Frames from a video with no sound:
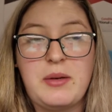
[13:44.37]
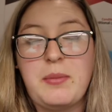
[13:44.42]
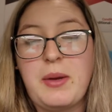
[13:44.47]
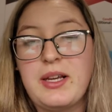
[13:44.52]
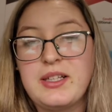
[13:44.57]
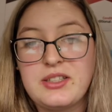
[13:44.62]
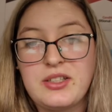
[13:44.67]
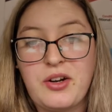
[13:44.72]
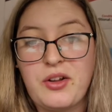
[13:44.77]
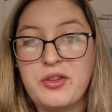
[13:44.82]

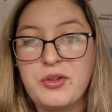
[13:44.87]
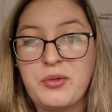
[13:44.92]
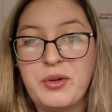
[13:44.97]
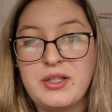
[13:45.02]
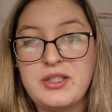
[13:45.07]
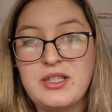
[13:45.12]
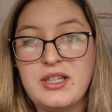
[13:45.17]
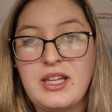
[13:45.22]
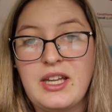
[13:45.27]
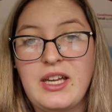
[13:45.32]
makes it all the way
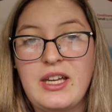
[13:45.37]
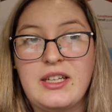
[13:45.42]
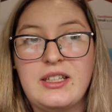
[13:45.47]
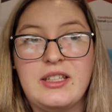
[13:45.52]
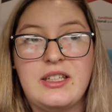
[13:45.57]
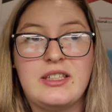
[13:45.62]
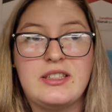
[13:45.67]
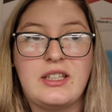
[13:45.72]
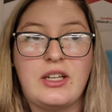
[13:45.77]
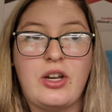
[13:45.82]
to the end,
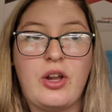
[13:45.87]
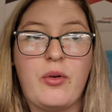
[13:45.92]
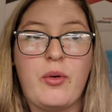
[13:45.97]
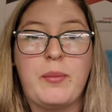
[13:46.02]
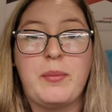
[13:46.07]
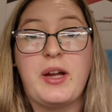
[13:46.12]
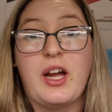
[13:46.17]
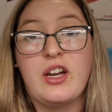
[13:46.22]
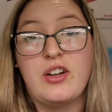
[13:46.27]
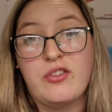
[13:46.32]
because I know
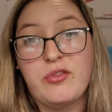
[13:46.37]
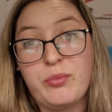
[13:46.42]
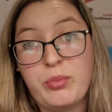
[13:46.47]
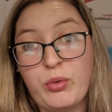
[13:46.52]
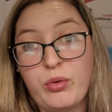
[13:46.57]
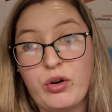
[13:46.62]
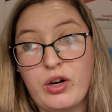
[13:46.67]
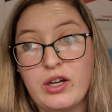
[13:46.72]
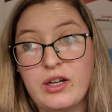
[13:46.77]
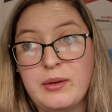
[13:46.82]
I'm kind of
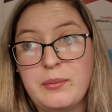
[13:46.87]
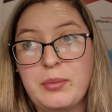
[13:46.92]
boring,